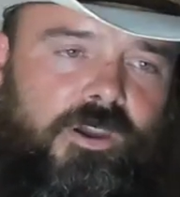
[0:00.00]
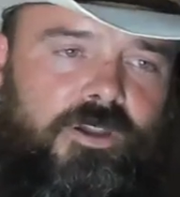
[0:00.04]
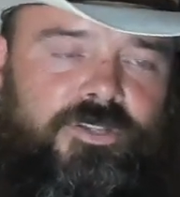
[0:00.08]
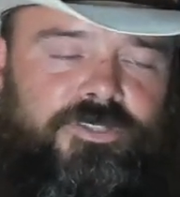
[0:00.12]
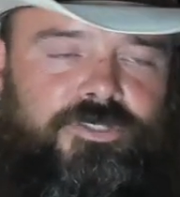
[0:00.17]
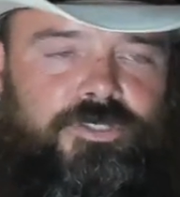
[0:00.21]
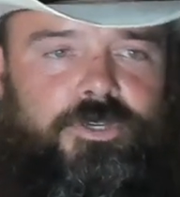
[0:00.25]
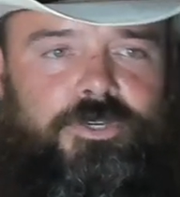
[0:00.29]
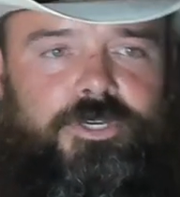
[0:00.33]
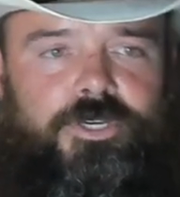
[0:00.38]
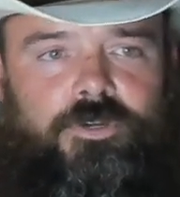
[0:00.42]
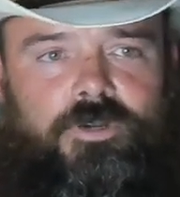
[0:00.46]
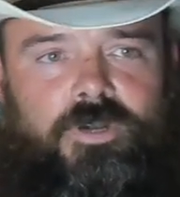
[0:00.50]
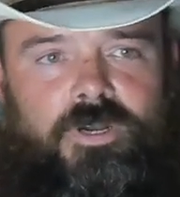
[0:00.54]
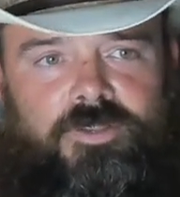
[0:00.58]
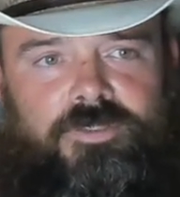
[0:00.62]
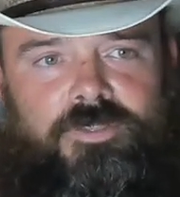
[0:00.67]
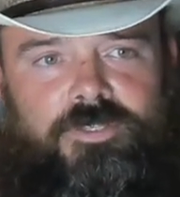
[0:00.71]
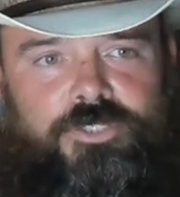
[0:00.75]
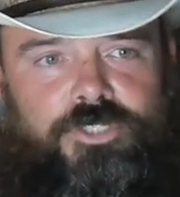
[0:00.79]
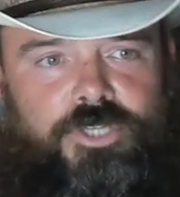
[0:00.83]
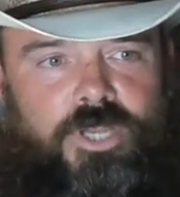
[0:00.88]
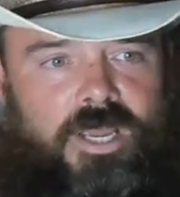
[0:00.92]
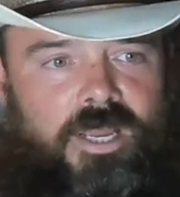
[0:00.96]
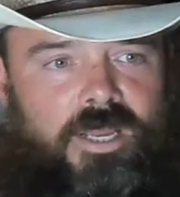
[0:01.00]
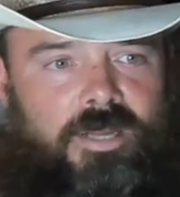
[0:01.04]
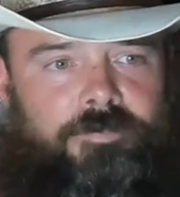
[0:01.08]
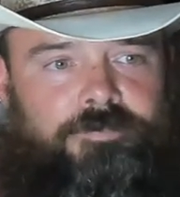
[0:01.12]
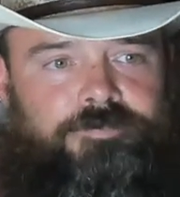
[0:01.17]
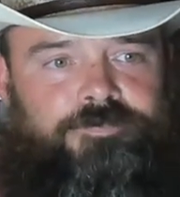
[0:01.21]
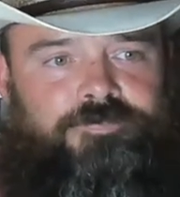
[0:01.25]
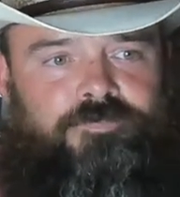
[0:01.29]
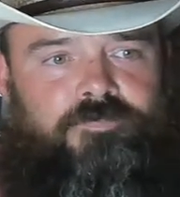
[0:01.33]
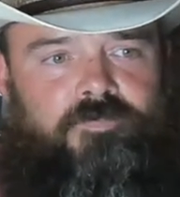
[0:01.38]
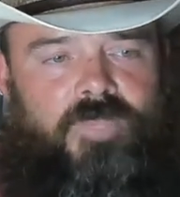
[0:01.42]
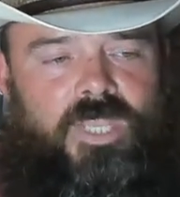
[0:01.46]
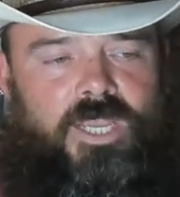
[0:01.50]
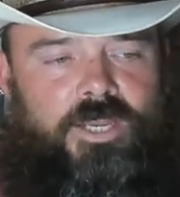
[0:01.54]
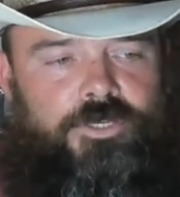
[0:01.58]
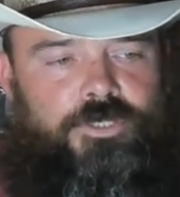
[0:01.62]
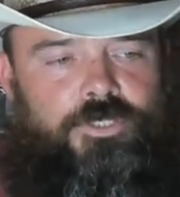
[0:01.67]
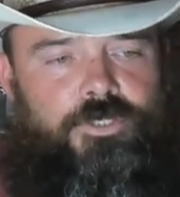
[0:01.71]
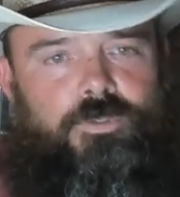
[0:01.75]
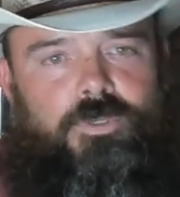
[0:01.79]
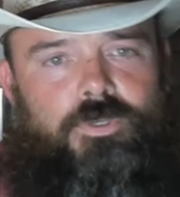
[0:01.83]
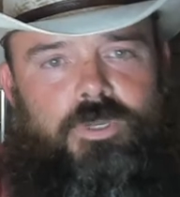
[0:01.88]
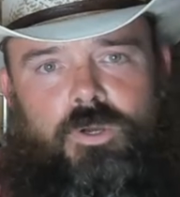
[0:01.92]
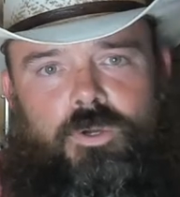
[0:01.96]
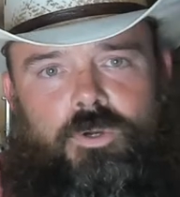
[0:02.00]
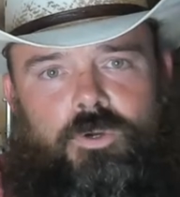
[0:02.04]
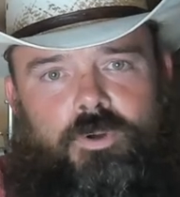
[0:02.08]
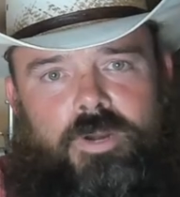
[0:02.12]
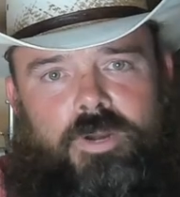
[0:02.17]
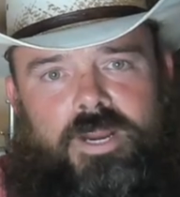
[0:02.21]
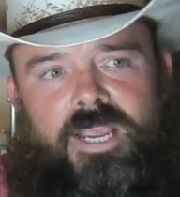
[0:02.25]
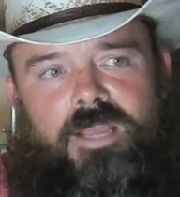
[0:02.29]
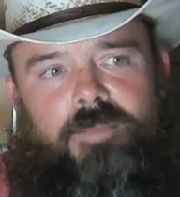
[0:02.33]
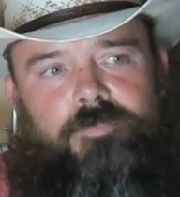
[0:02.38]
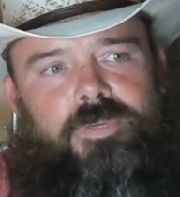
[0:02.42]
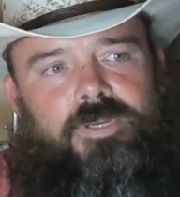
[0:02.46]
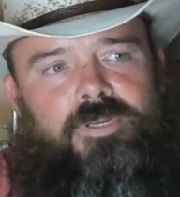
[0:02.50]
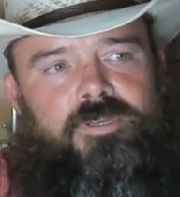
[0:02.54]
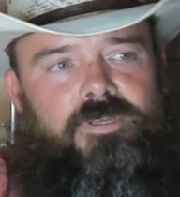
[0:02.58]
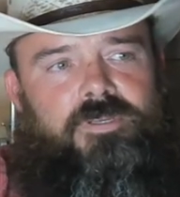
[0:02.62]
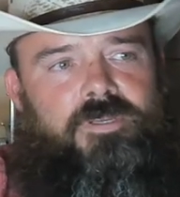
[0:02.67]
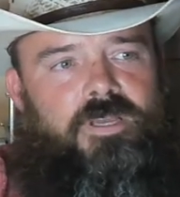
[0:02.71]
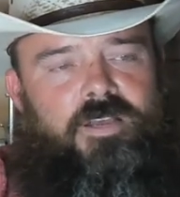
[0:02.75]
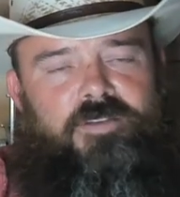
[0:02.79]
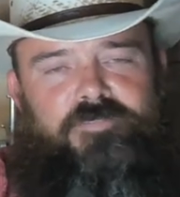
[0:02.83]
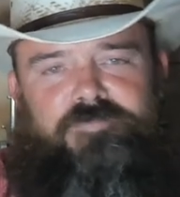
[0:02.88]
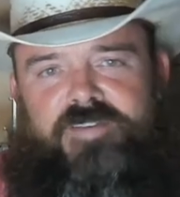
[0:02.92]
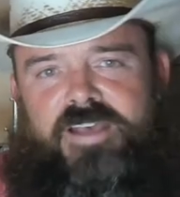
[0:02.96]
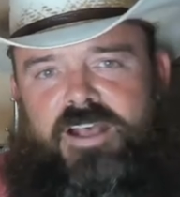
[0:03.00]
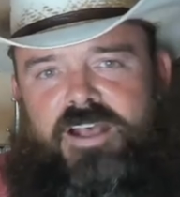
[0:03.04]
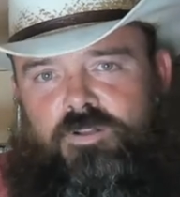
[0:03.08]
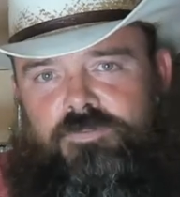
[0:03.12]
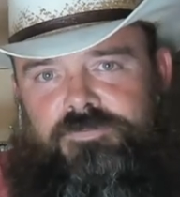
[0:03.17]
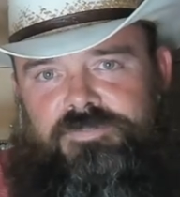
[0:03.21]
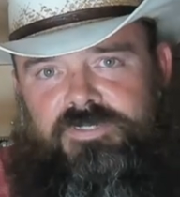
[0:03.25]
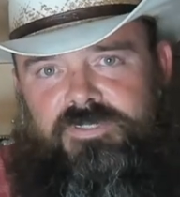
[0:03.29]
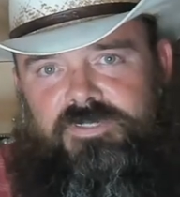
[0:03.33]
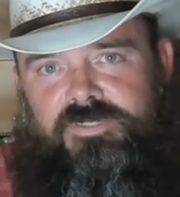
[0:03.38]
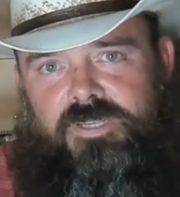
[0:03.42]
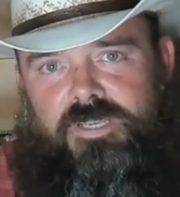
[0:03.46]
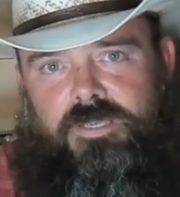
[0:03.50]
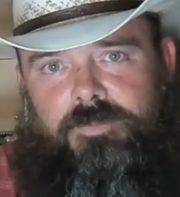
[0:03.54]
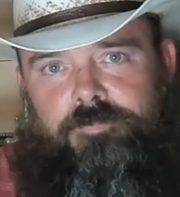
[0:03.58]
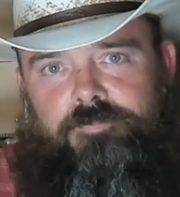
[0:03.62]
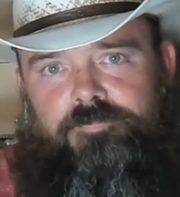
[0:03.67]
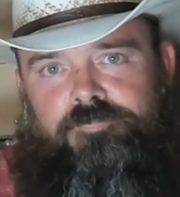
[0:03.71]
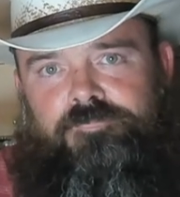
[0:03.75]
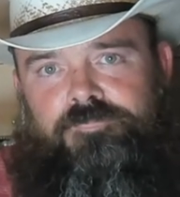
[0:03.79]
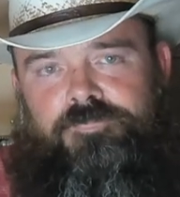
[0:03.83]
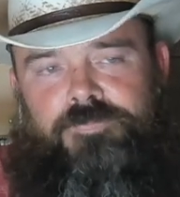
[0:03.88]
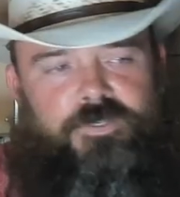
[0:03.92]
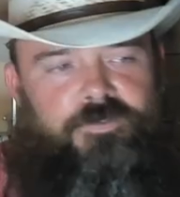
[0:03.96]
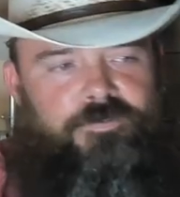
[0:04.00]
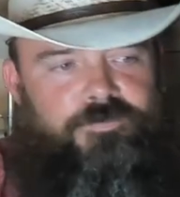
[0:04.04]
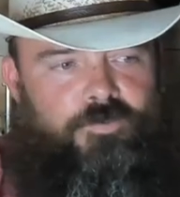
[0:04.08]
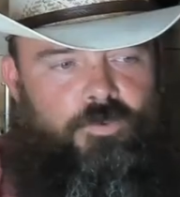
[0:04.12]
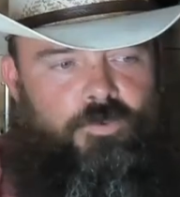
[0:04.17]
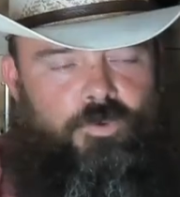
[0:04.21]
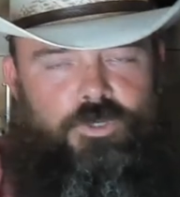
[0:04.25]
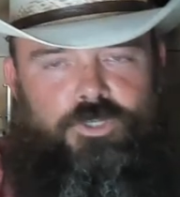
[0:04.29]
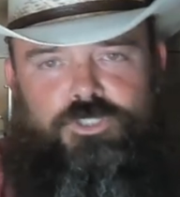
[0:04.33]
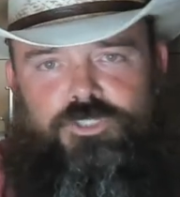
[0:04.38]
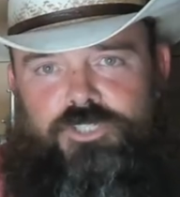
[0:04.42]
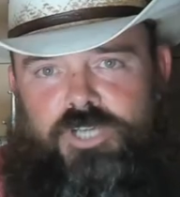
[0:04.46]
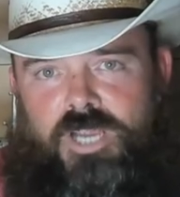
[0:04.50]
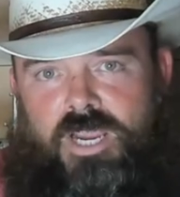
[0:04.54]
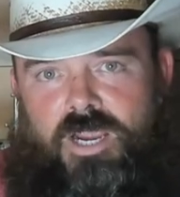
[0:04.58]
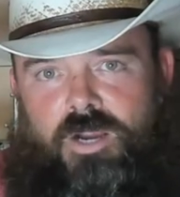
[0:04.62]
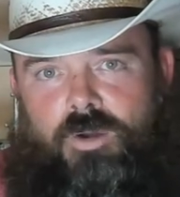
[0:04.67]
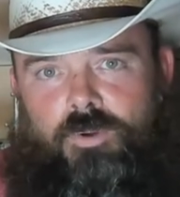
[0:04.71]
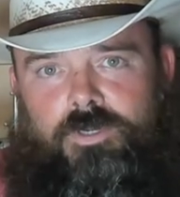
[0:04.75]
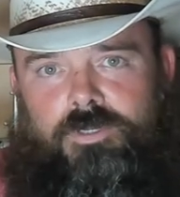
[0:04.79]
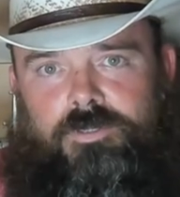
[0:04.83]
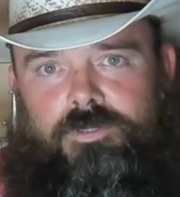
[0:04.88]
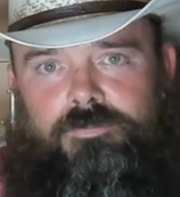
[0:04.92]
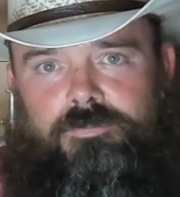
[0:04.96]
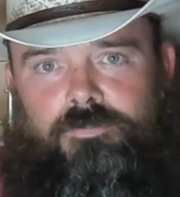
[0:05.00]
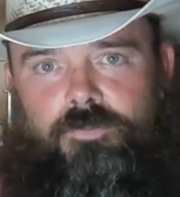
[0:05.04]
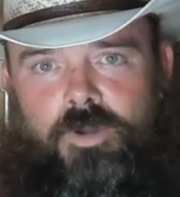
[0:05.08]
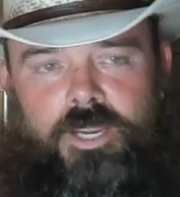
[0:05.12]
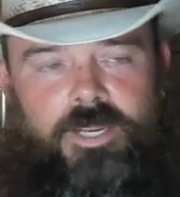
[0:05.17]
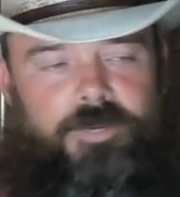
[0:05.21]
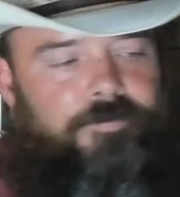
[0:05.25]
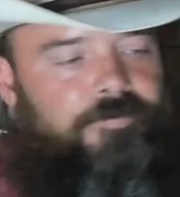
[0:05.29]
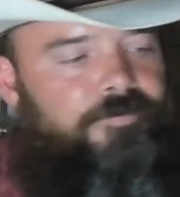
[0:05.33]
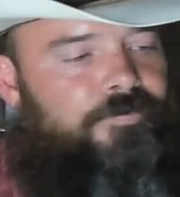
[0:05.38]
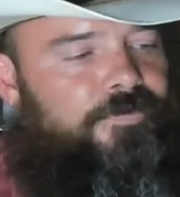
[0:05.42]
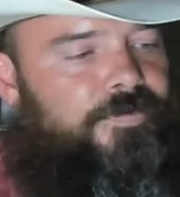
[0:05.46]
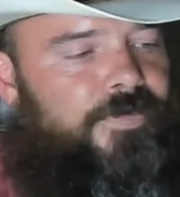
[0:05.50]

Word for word: So you're on the job and you go grab a valve stem for a shower, right?